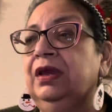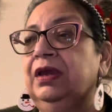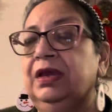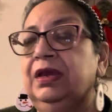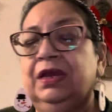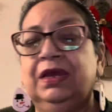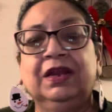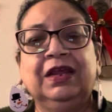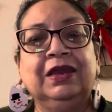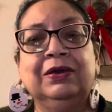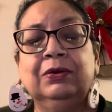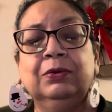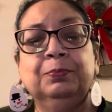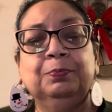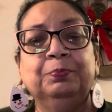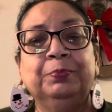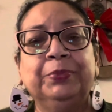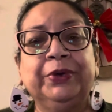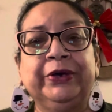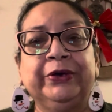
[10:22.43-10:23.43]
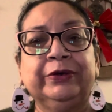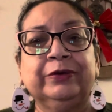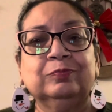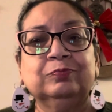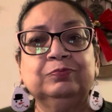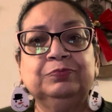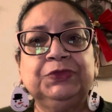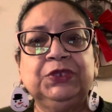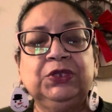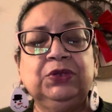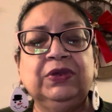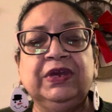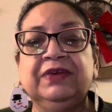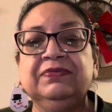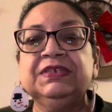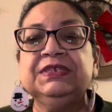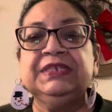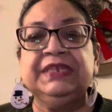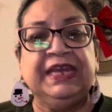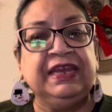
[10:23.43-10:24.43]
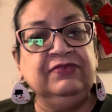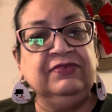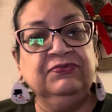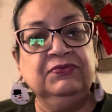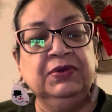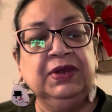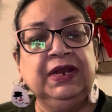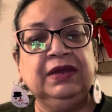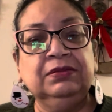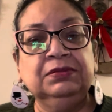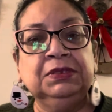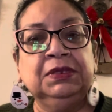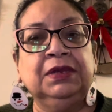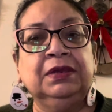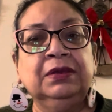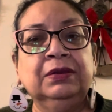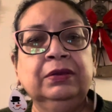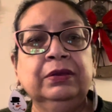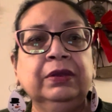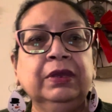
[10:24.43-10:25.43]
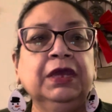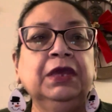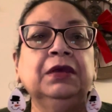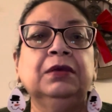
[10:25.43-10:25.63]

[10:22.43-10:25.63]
And I hope you have a safe one out there.